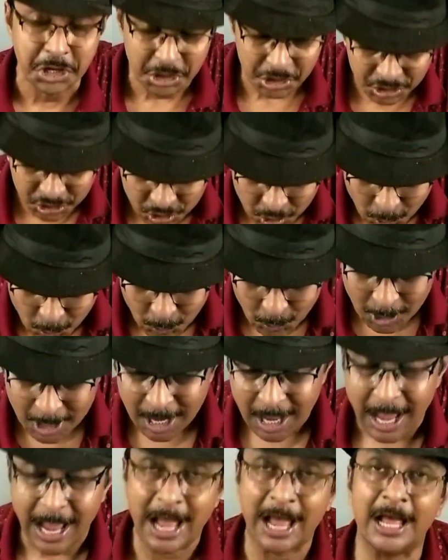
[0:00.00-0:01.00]
So
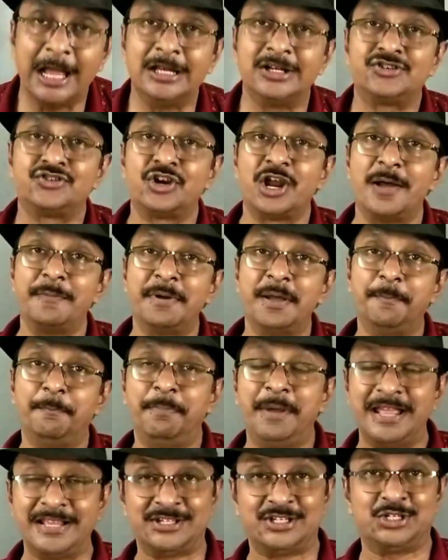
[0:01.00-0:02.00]
I'll try my
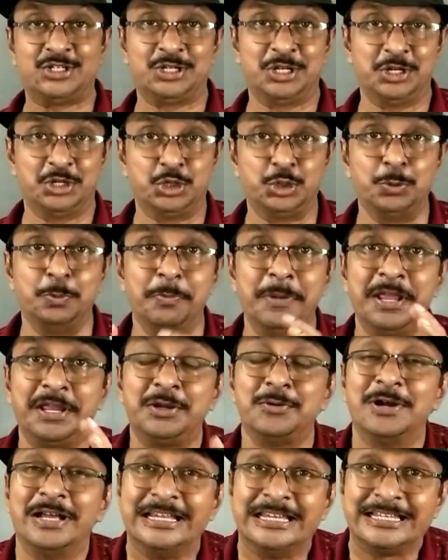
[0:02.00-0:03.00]
best to make
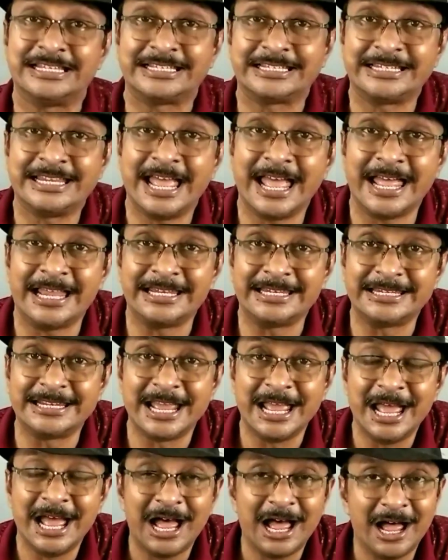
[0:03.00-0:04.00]
you understand
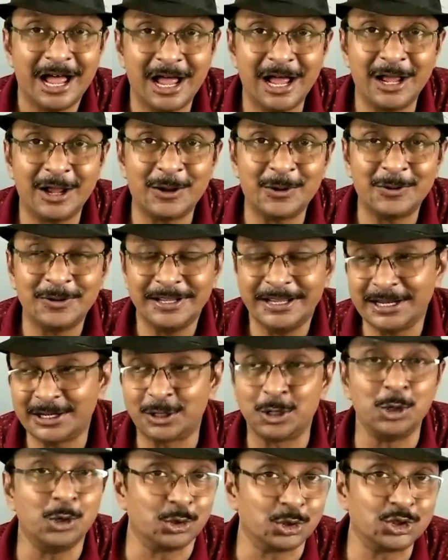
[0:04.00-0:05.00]
how it
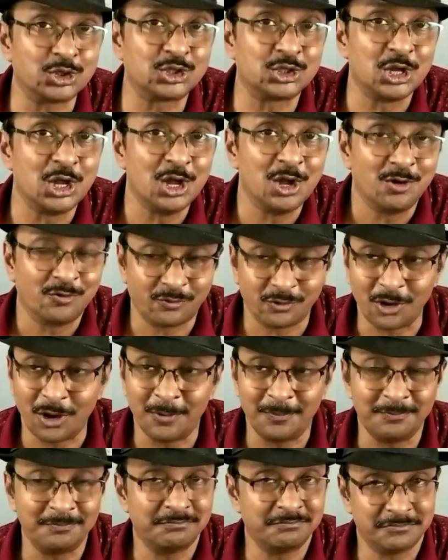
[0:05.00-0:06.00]
looks
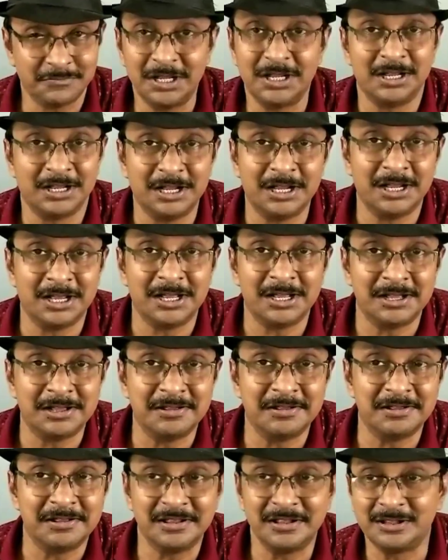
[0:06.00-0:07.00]
from
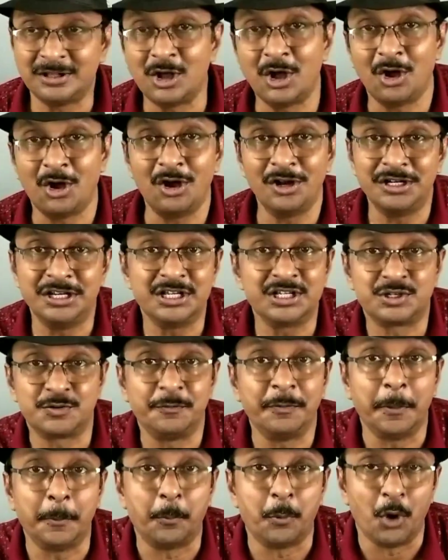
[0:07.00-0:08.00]
the audience
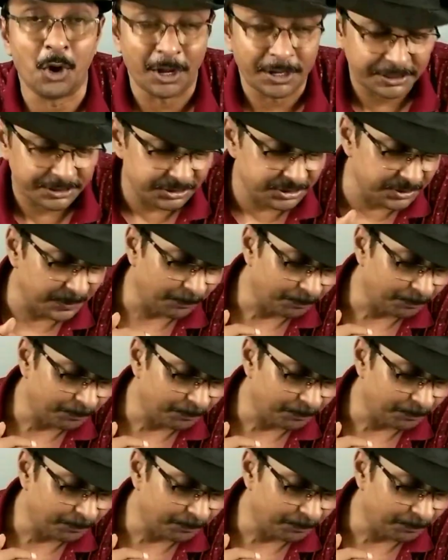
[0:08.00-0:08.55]
viewpoint.